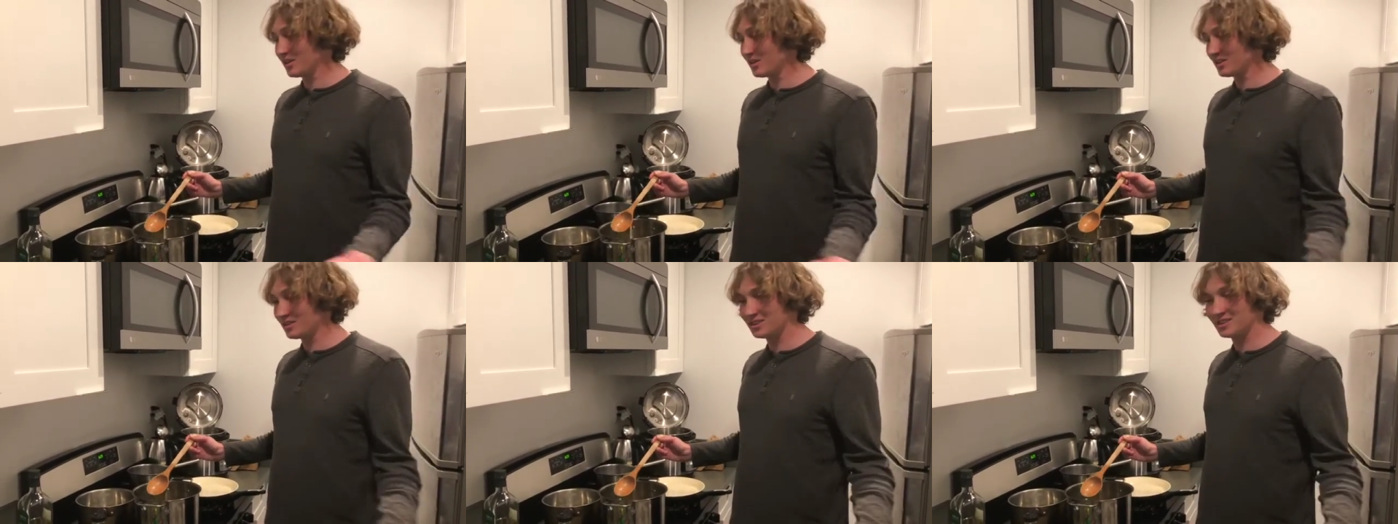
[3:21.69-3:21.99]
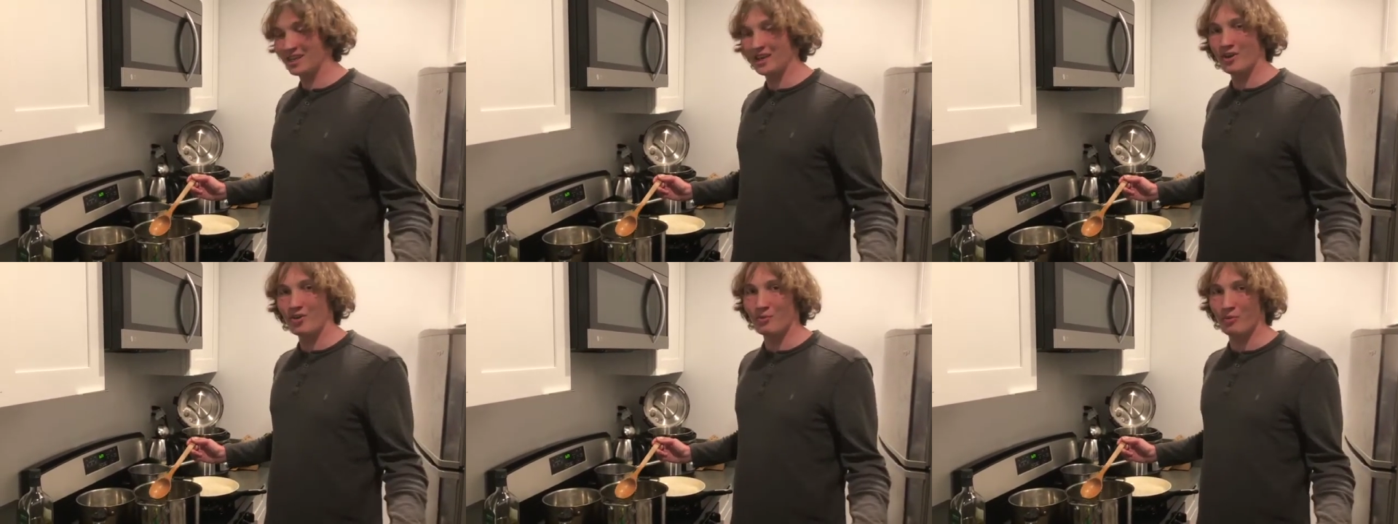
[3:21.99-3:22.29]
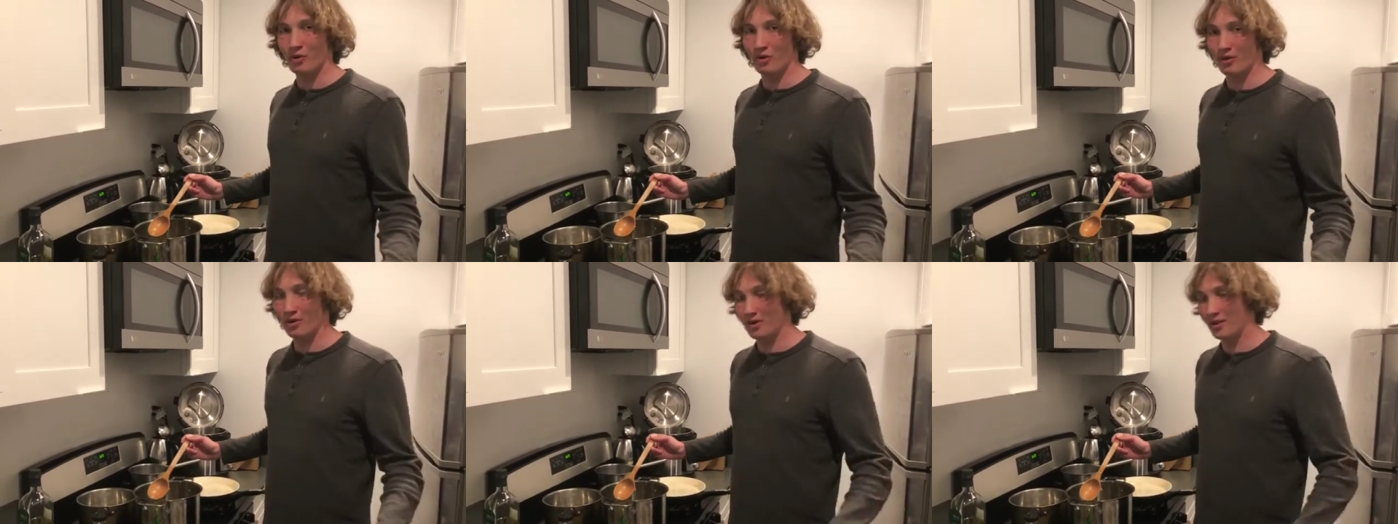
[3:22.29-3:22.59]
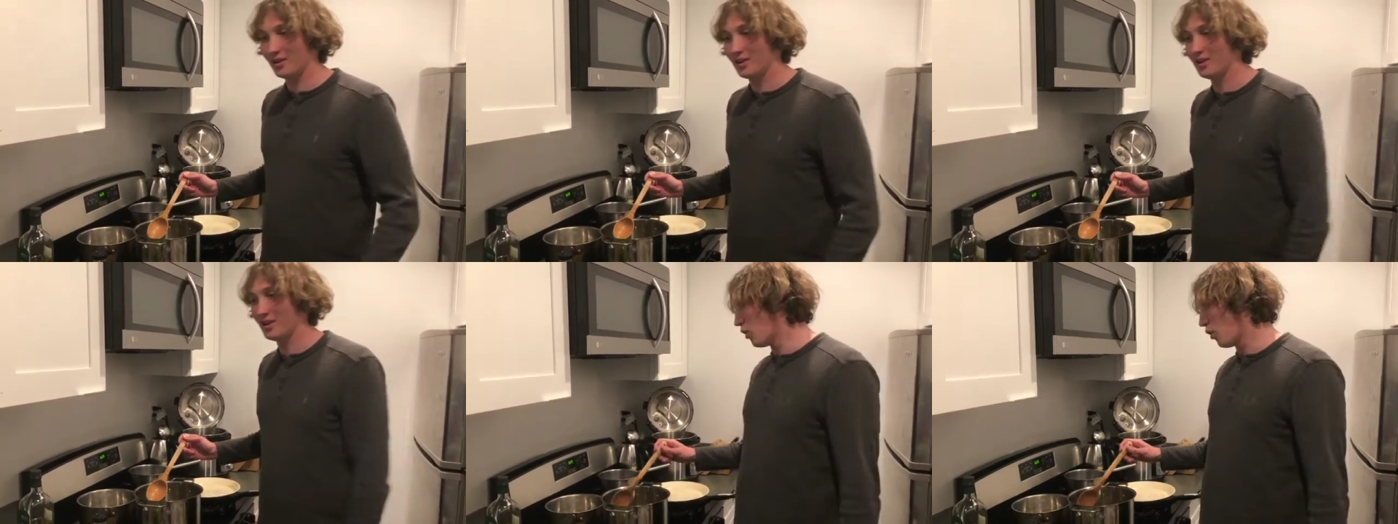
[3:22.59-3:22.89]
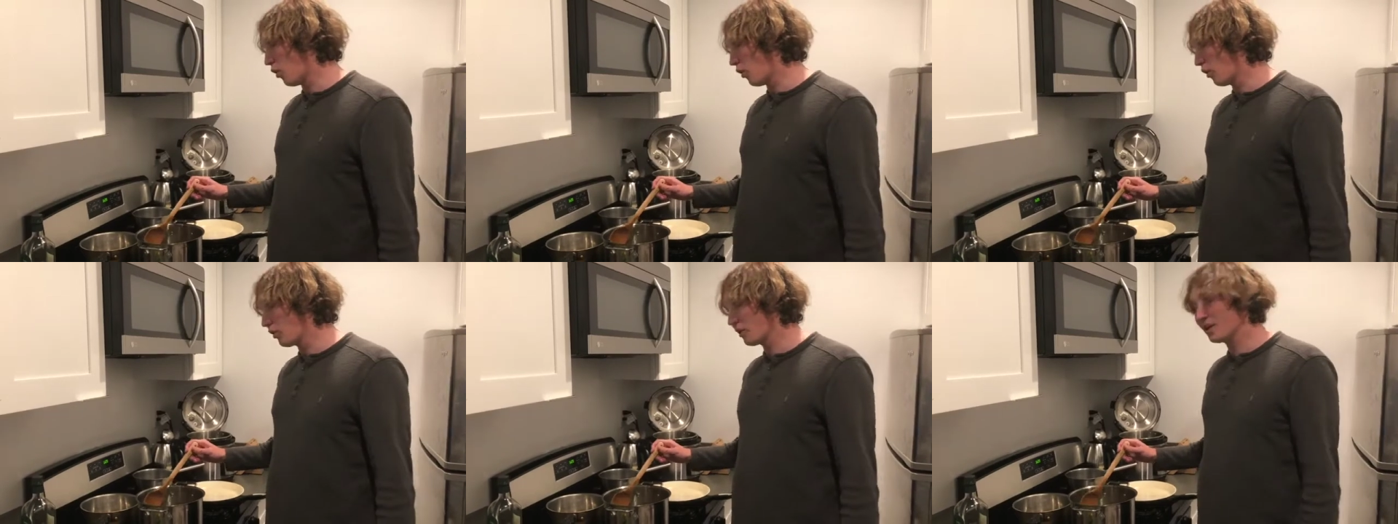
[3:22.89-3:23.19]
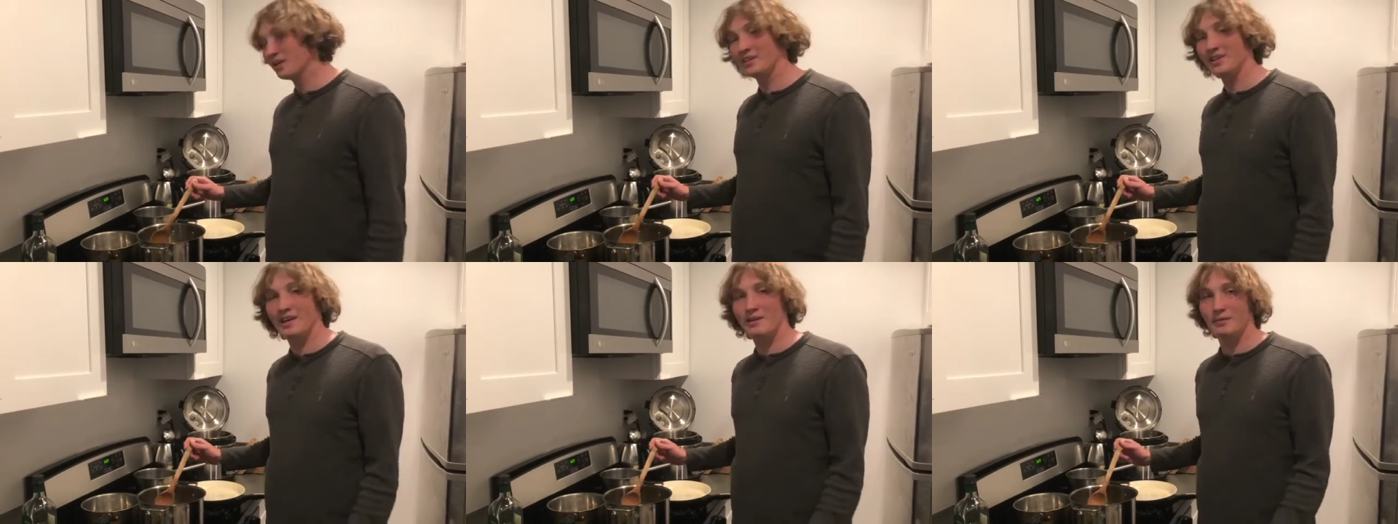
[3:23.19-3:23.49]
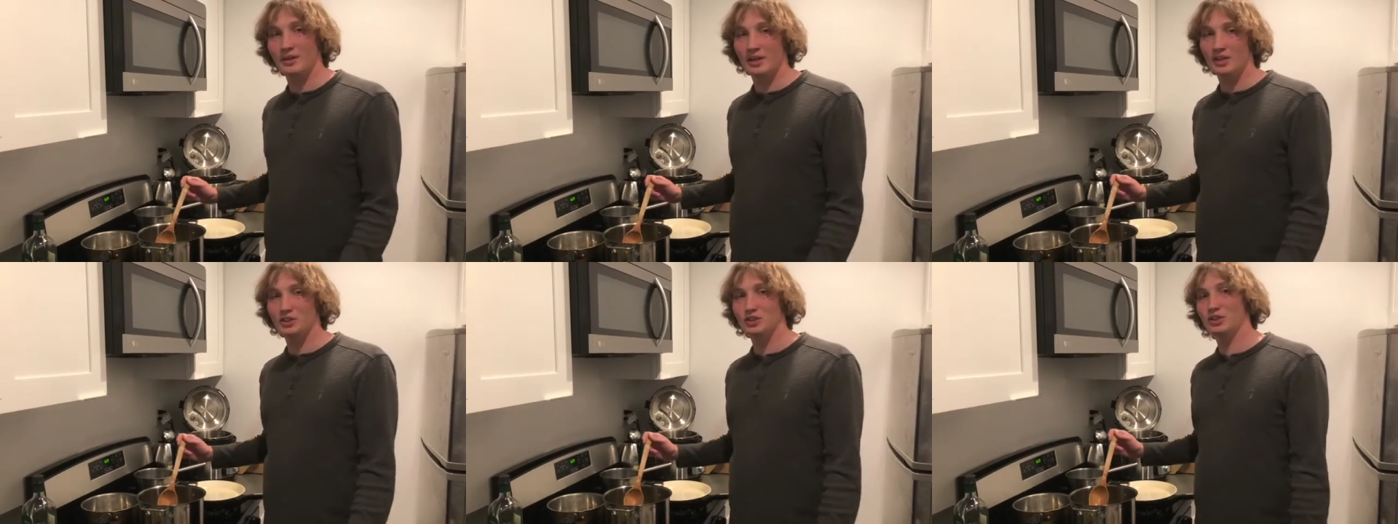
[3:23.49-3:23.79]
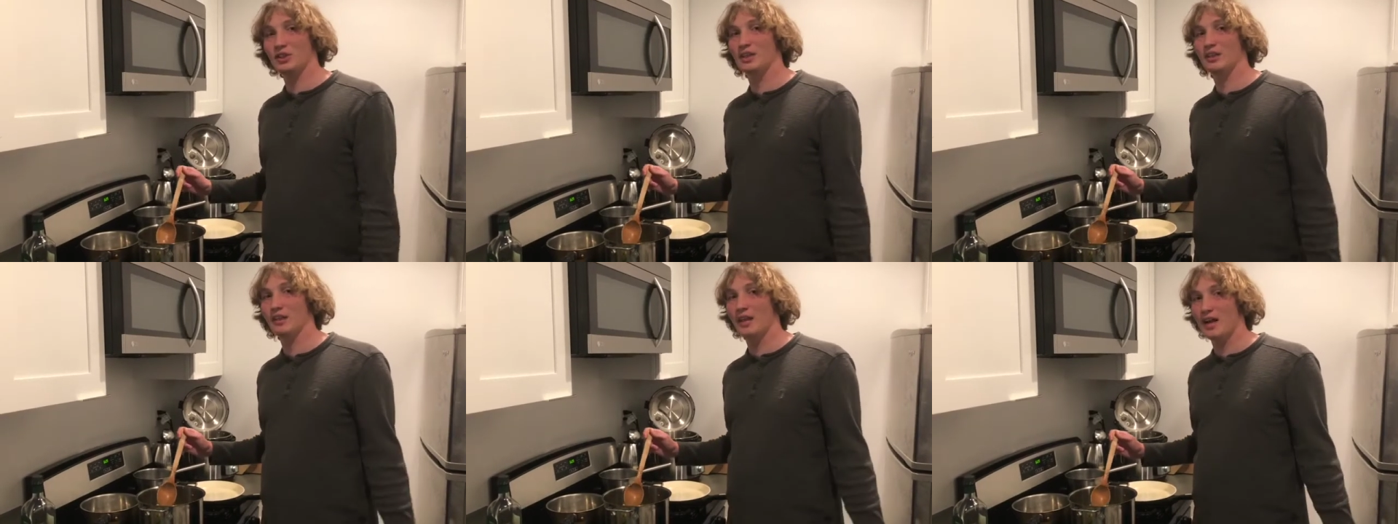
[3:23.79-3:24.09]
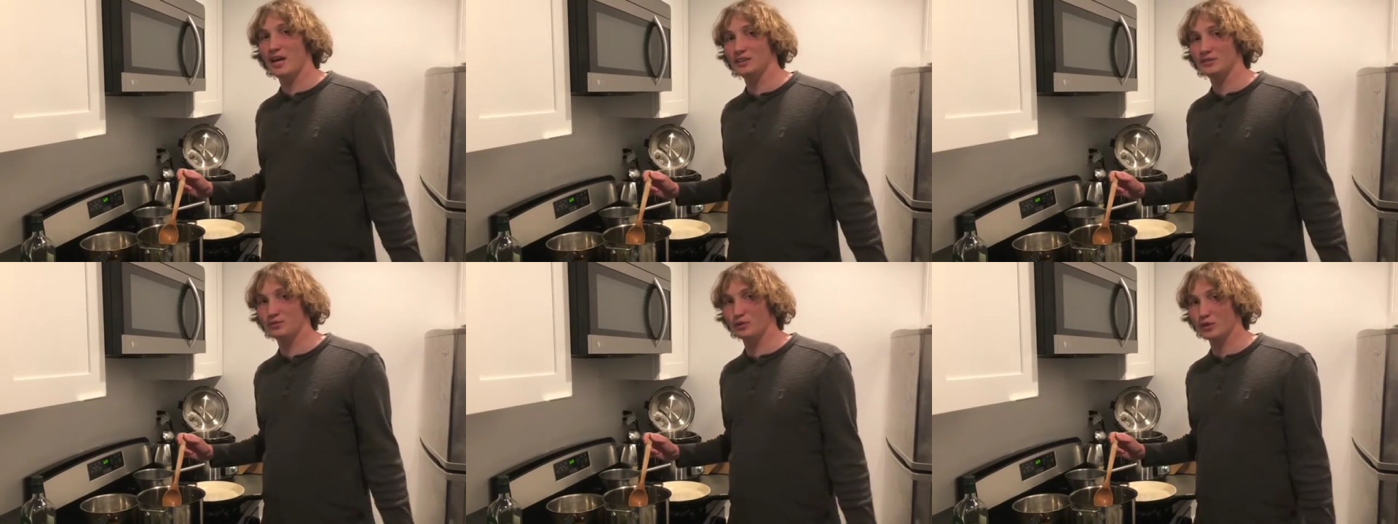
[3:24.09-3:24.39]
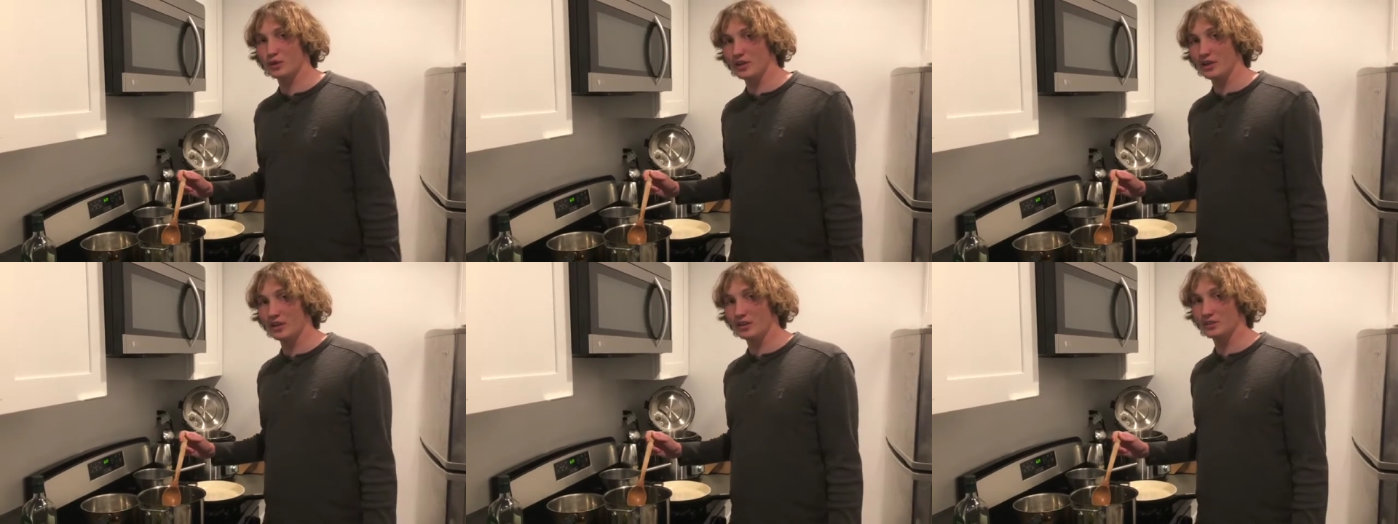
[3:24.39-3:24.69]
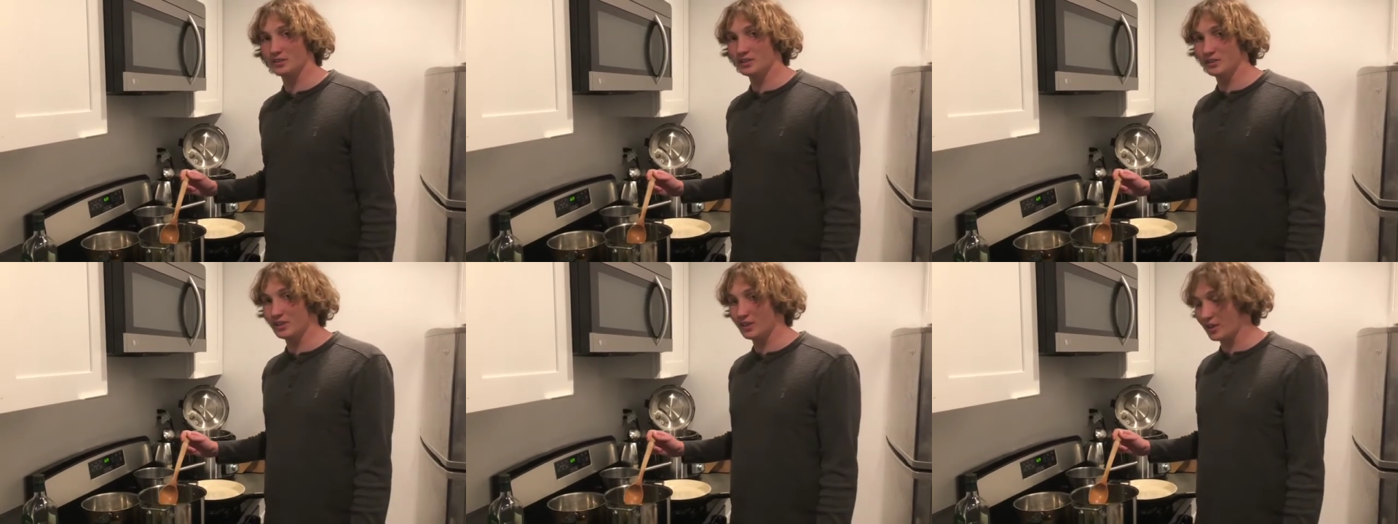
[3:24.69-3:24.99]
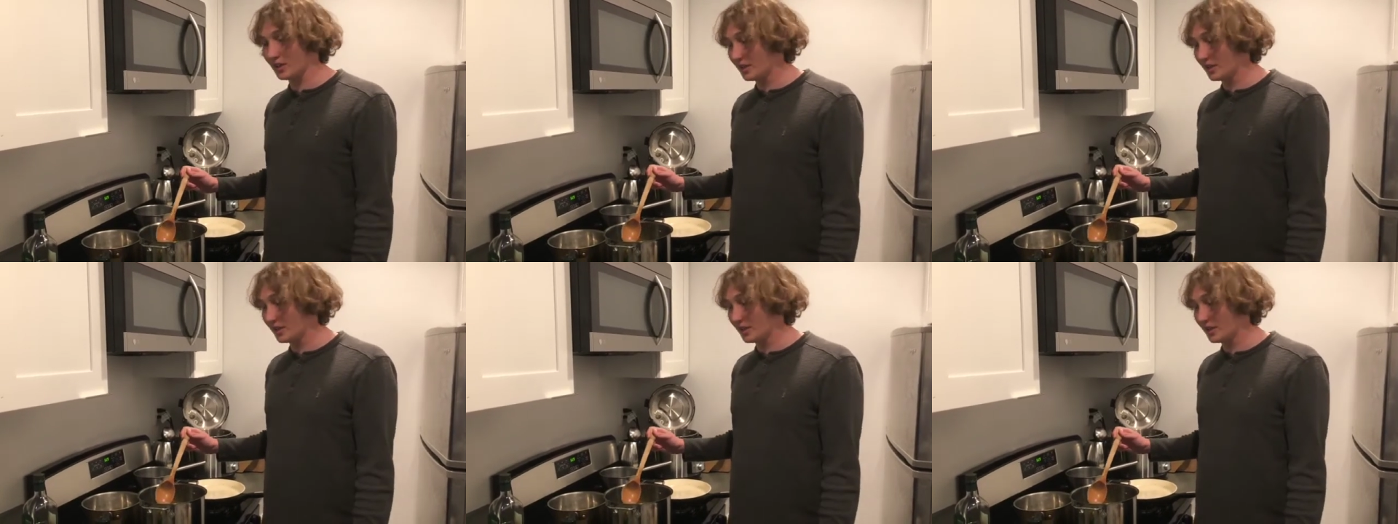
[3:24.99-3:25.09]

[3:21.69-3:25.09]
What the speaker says: It's terrible. Oil contamination can last for years in